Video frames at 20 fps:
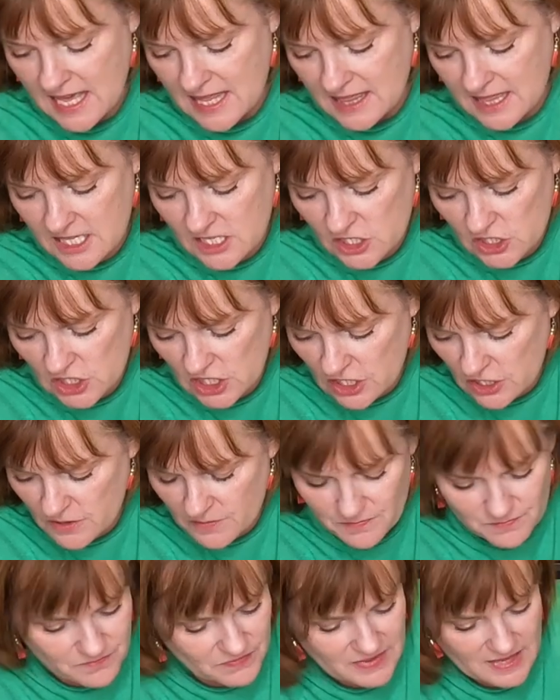this year.
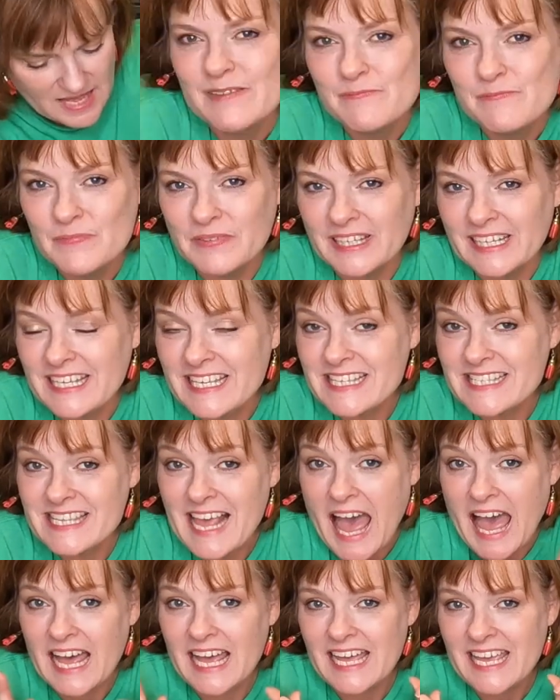Please
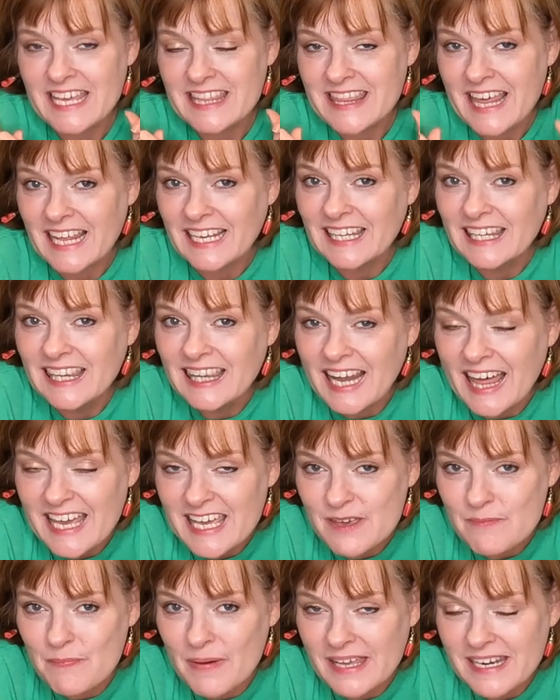hit that
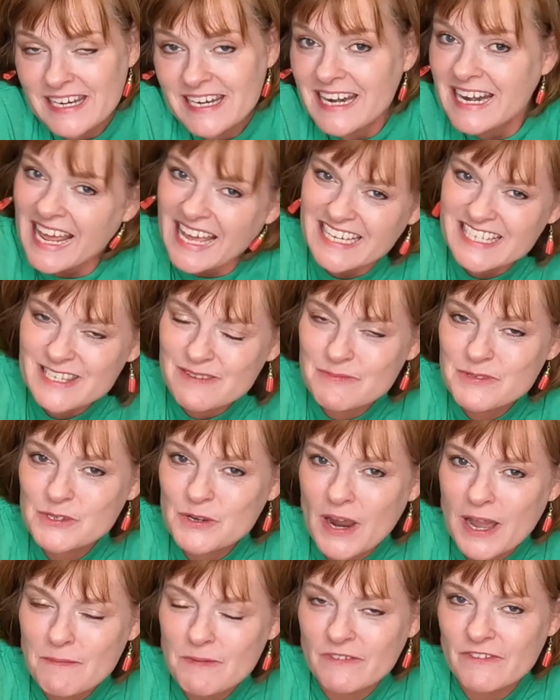like button and
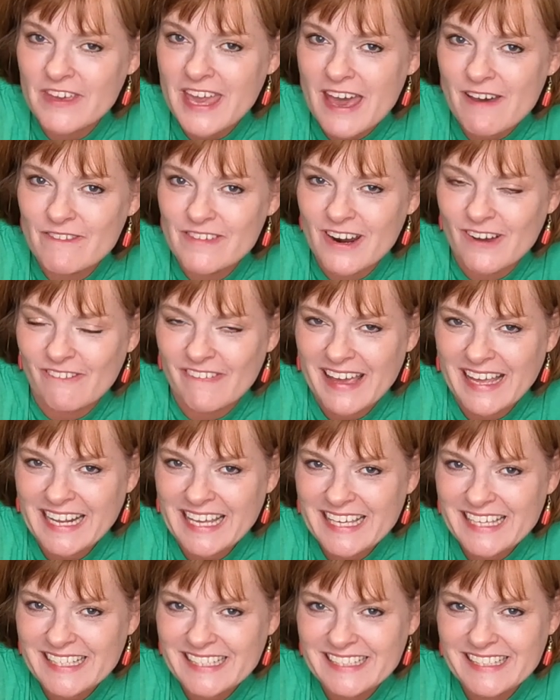subscribe if you haven't
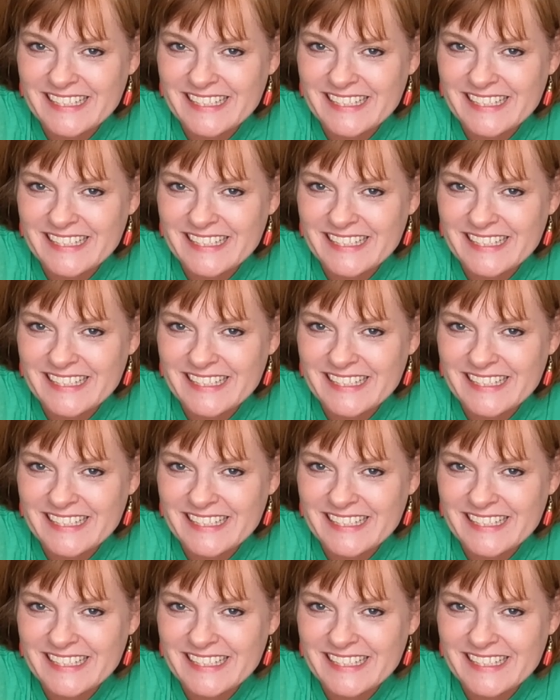already.